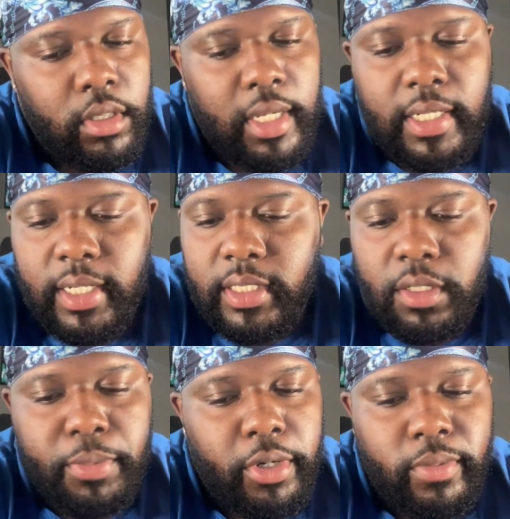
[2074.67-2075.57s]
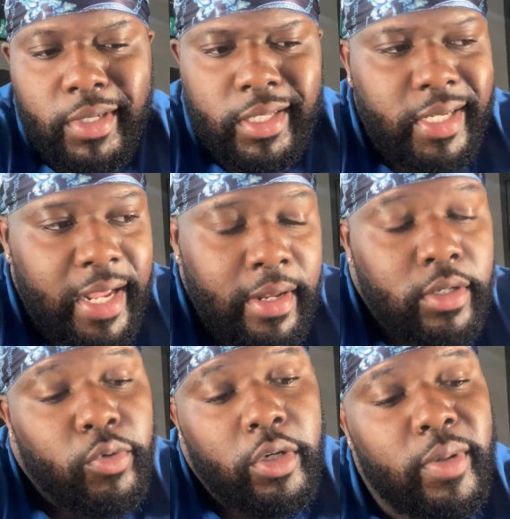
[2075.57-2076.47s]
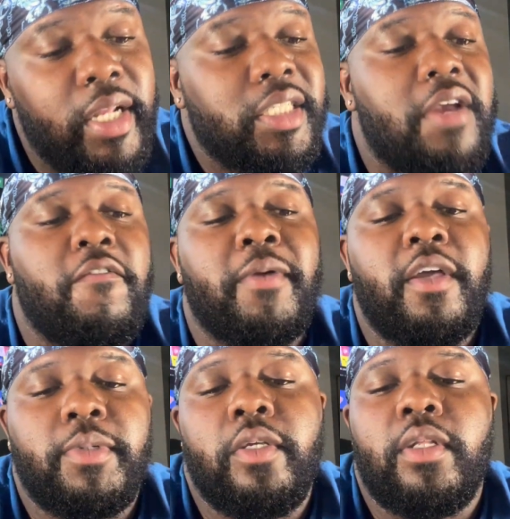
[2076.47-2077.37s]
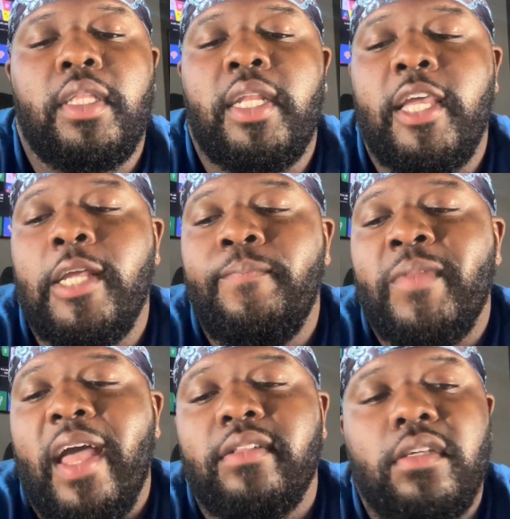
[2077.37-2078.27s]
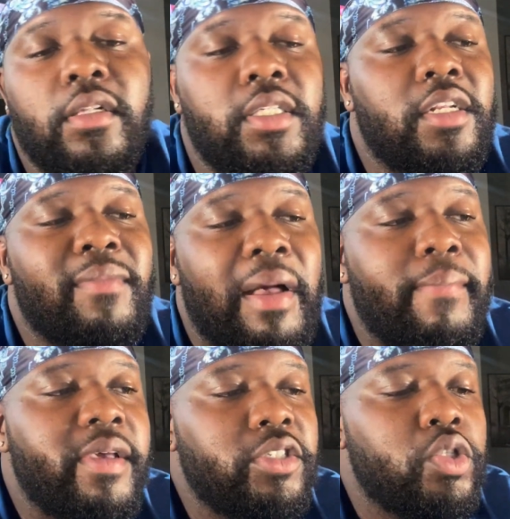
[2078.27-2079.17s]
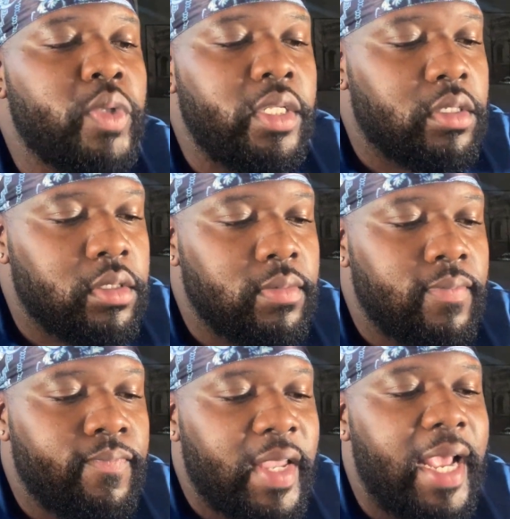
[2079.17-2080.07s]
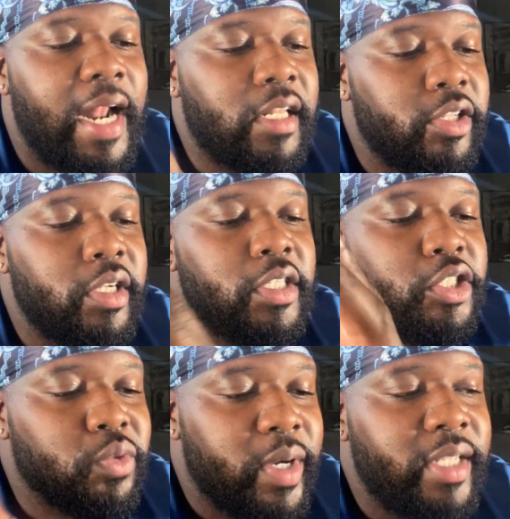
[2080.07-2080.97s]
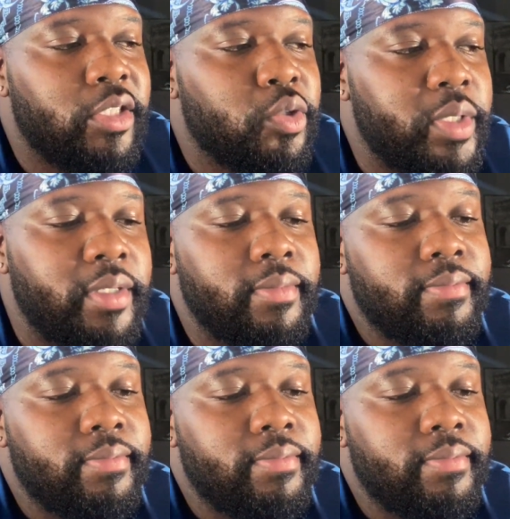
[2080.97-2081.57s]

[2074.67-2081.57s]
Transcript: It doesn't, bro. The other day, do we know what I shot from my episode the other day? I took 10 of my best tweets and I literally just read the tweet.